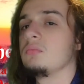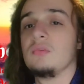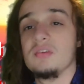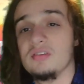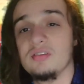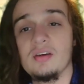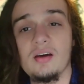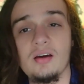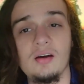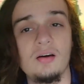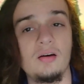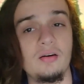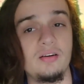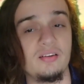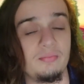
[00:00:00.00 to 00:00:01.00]
So,
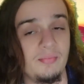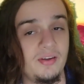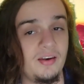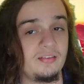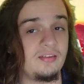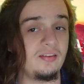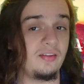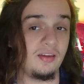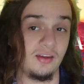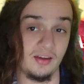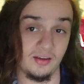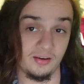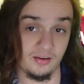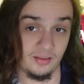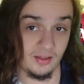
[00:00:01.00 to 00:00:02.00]
you've made it to the
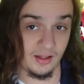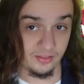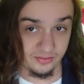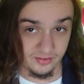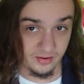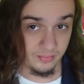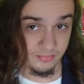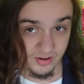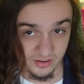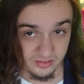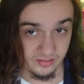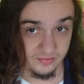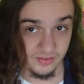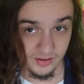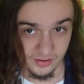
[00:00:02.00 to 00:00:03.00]
end. That's an impressive
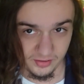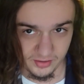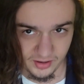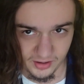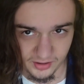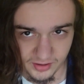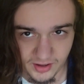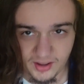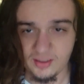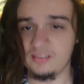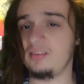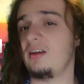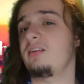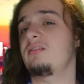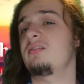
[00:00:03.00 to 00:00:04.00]
feat indeed.
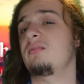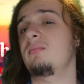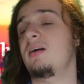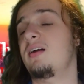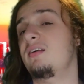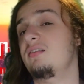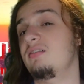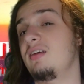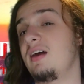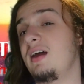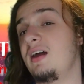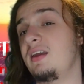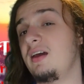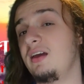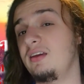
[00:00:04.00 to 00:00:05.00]
Since you managed that,
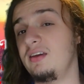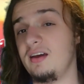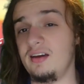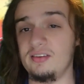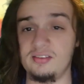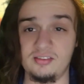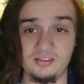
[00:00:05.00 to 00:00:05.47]
I guess